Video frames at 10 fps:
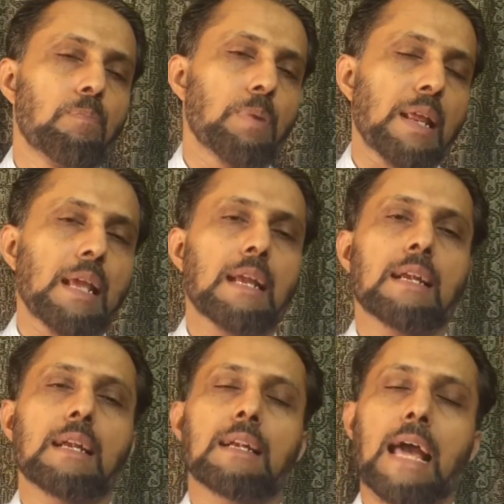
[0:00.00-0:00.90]

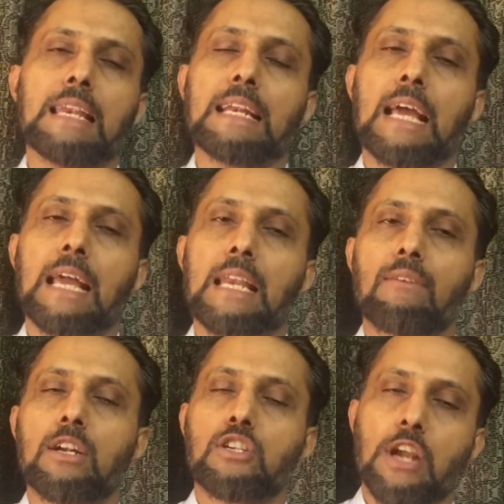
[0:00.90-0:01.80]

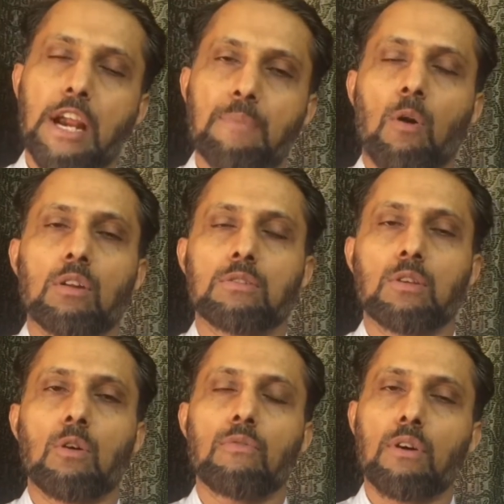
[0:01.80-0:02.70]
pre-1991 trade
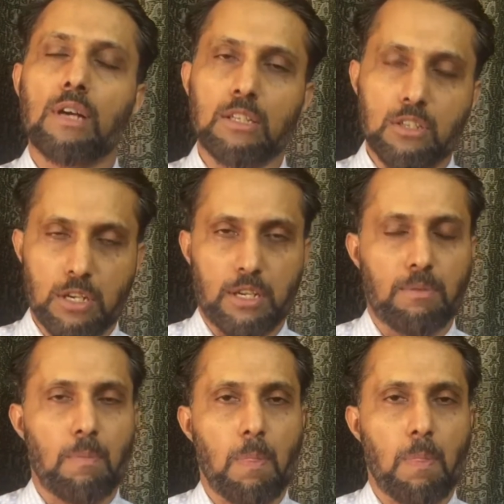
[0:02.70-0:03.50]
policy of our country?